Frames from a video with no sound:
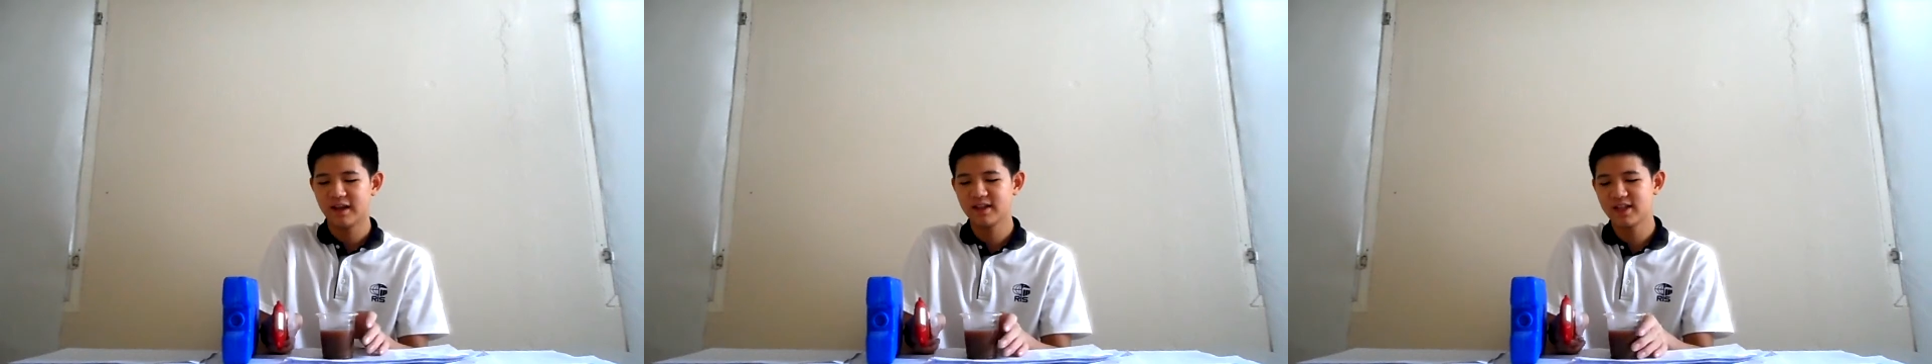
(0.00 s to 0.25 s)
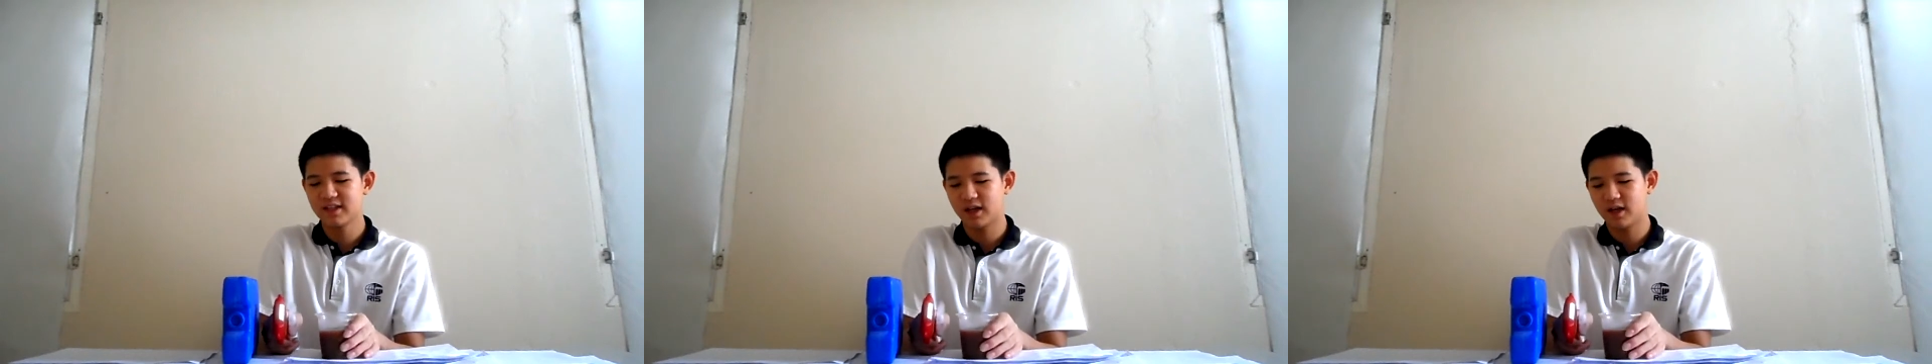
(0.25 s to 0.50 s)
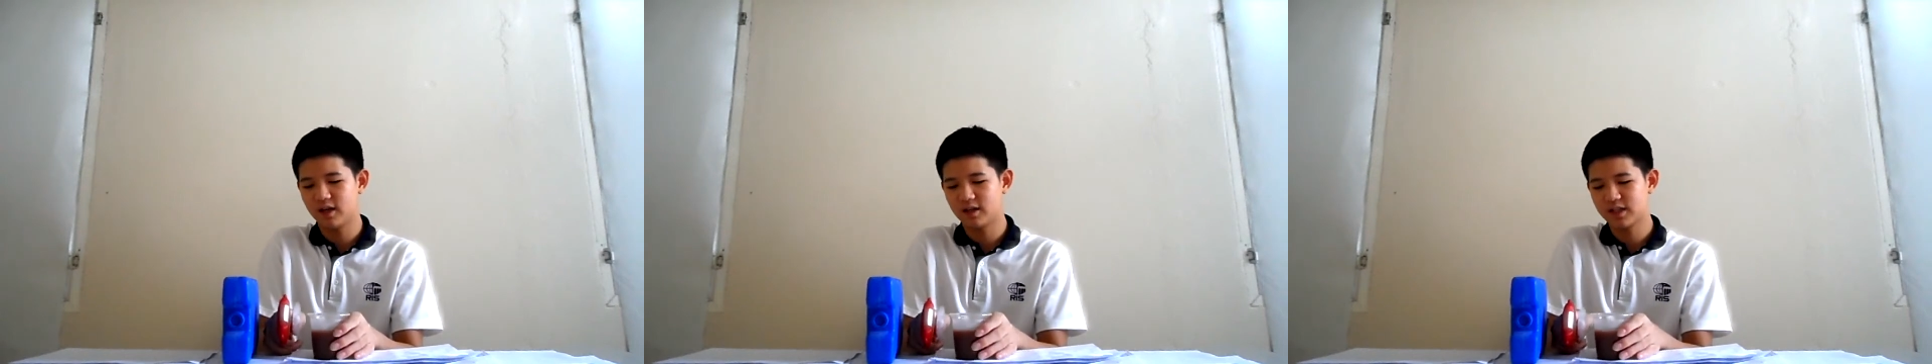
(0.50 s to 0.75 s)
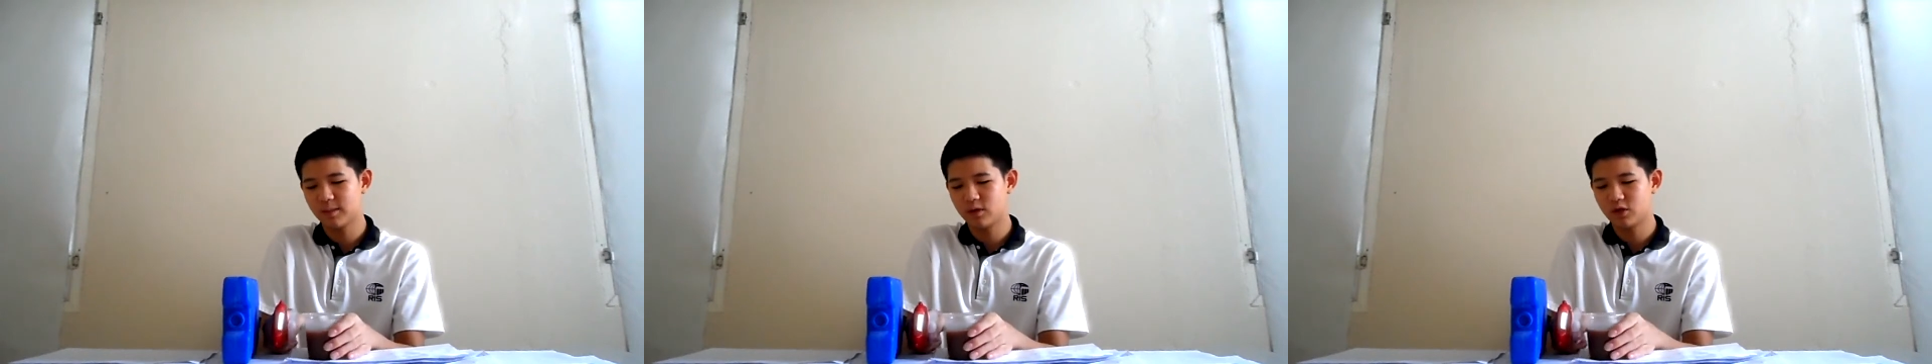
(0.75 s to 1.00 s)
And this is
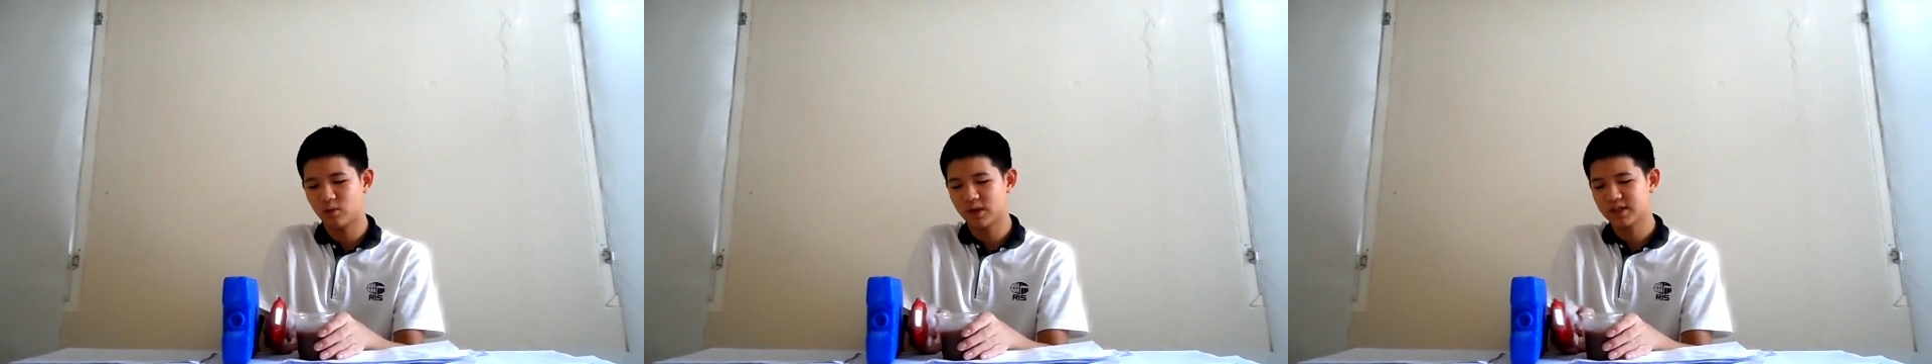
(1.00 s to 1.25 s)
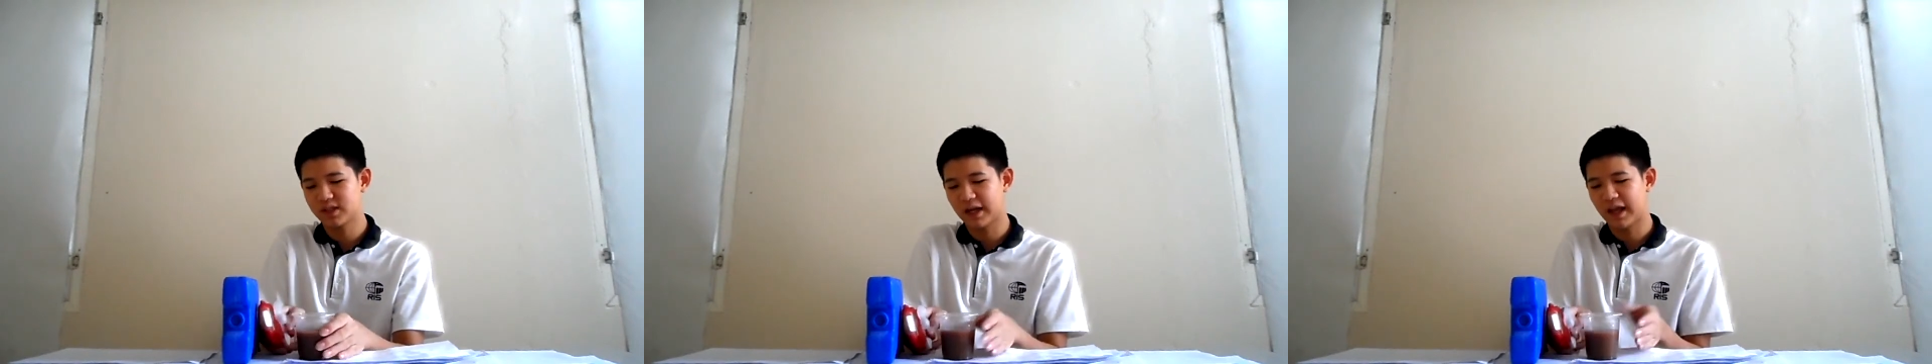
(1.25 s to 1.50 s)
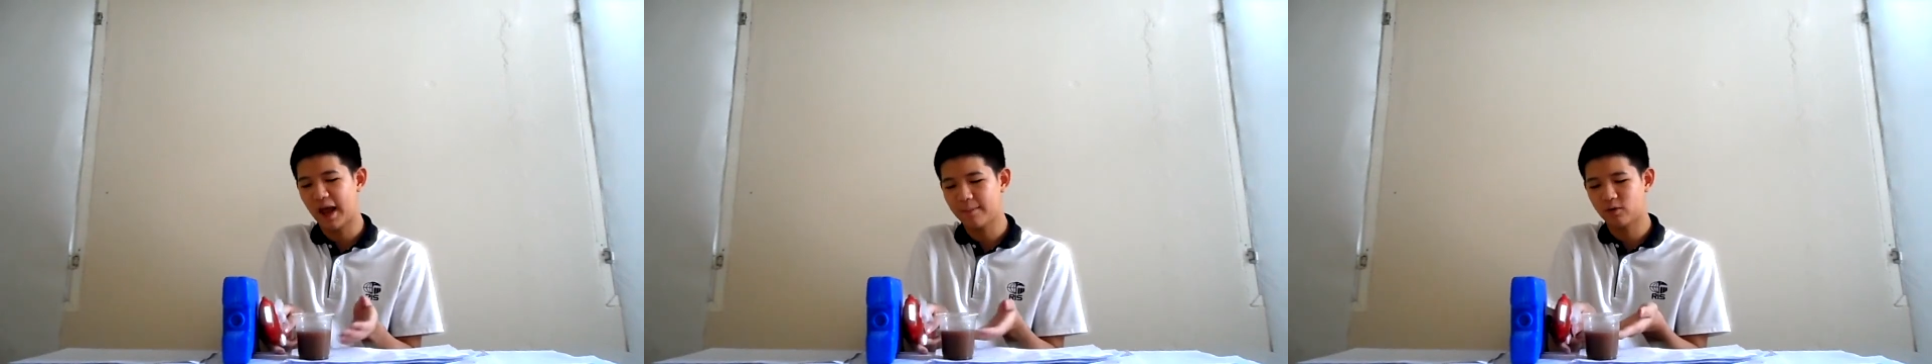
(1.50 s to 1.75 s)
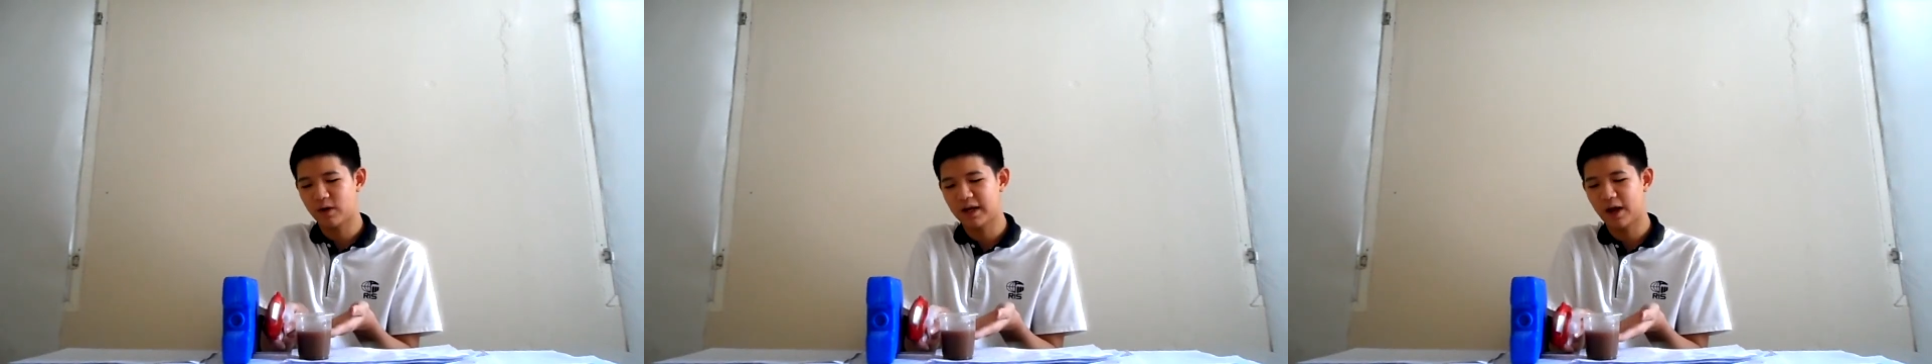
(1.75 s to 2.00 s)
similar to what's
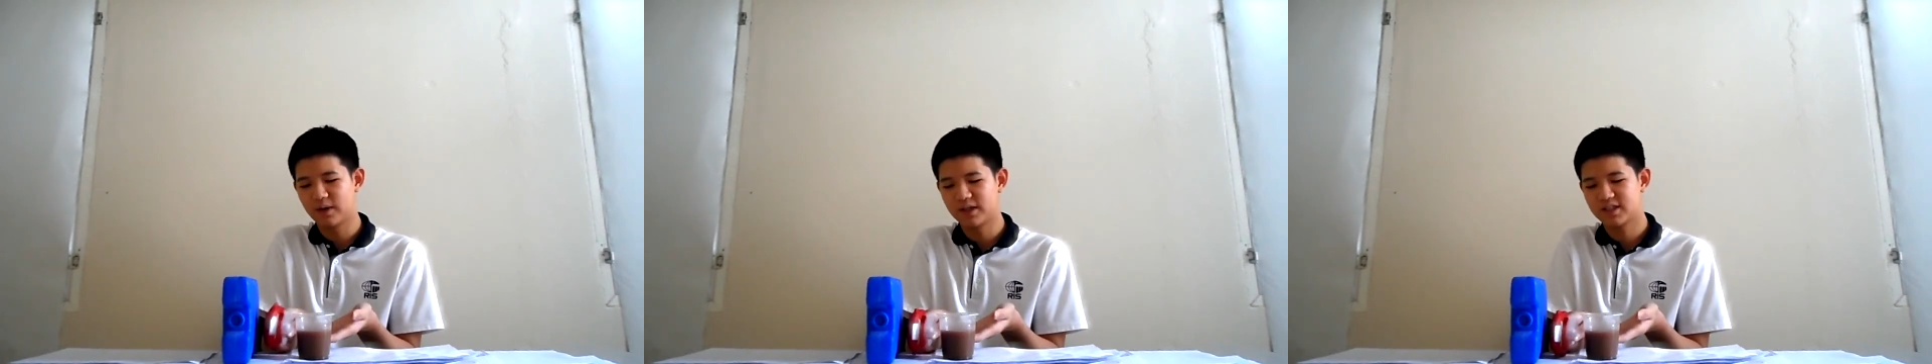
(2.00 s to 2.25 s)
happening right now.